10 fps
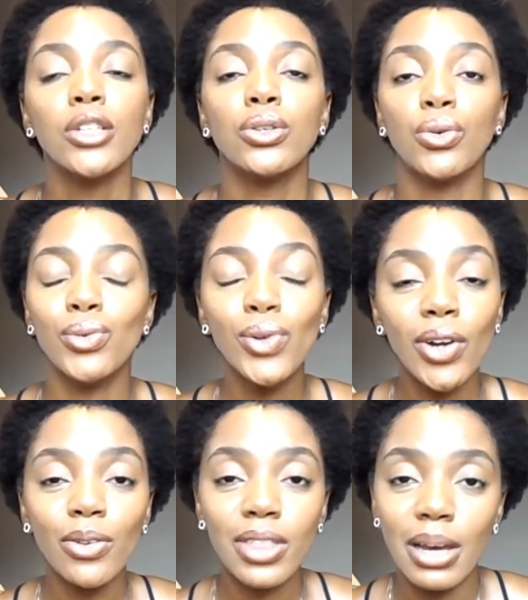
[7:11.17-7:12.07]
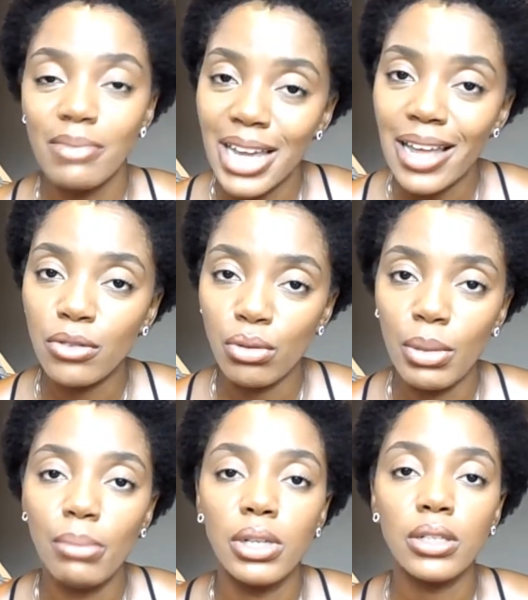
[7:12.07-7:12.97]
So rule of thumb, guys,
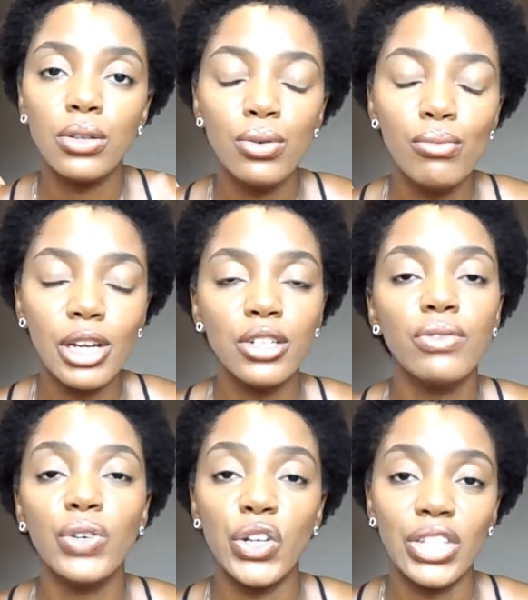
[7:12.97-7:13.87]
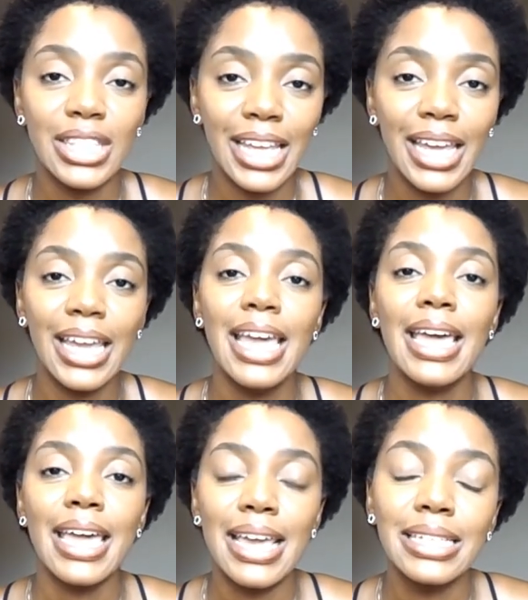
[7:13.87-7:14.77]
remember, too much of a good thing
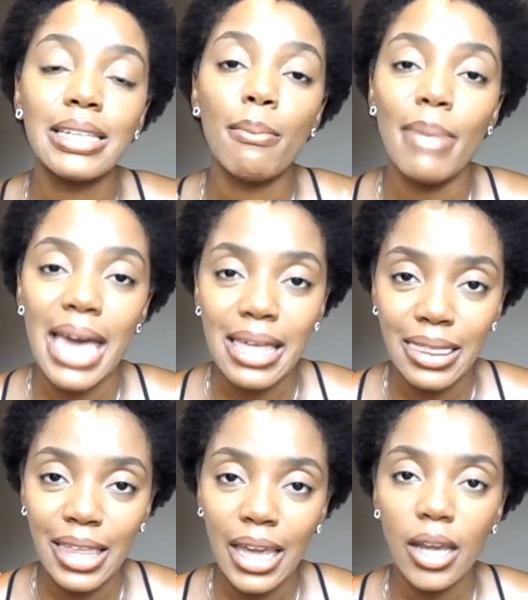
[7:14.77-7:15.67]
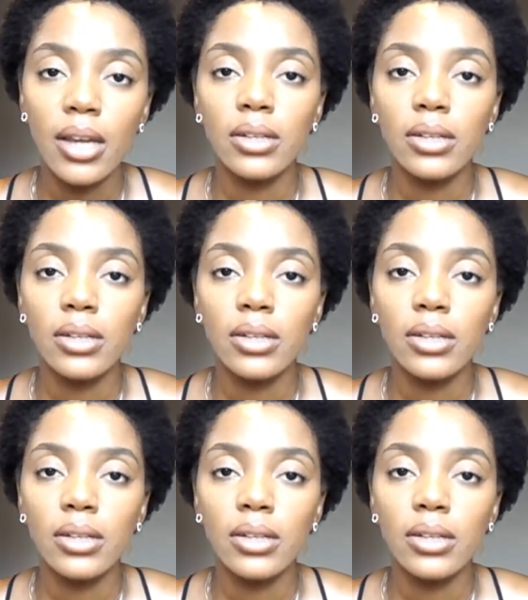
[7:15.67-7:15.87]
is a bad thing.